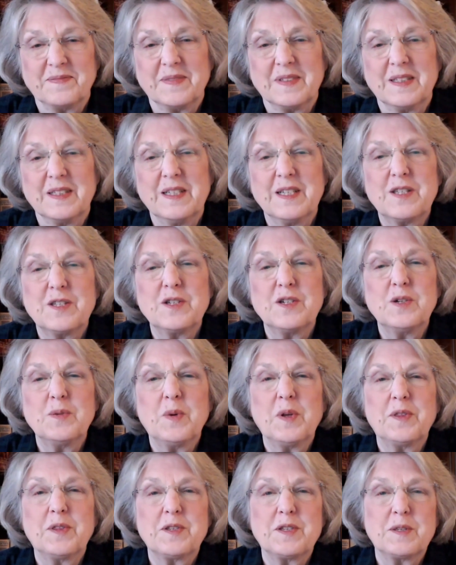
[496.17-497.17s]
listen to
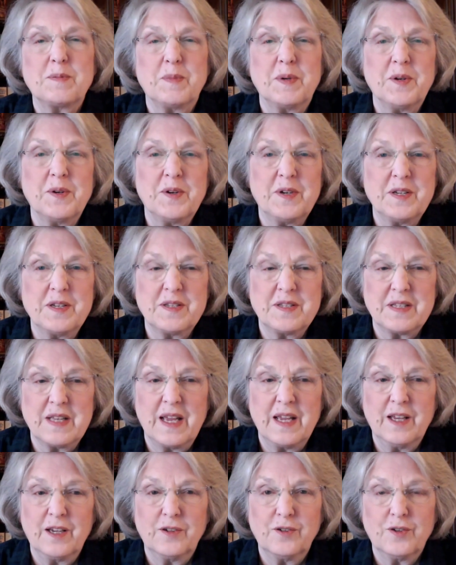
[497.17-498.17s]
what the Spirit is
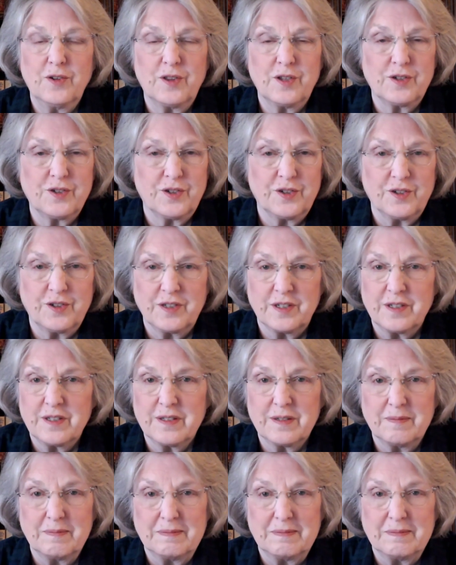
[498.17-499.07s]
saying to the churches.